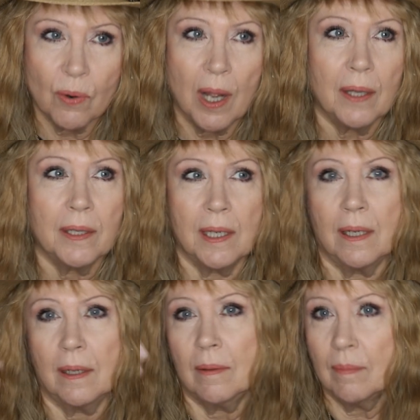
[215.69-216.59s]

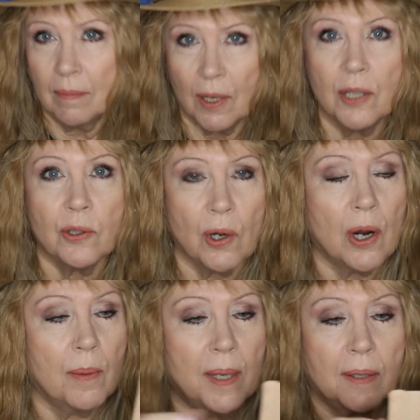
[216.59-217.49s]
quality
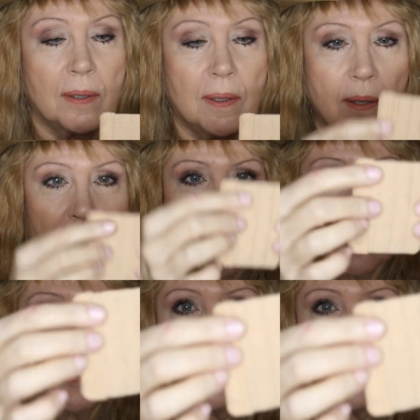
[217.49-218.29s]
undergarment, this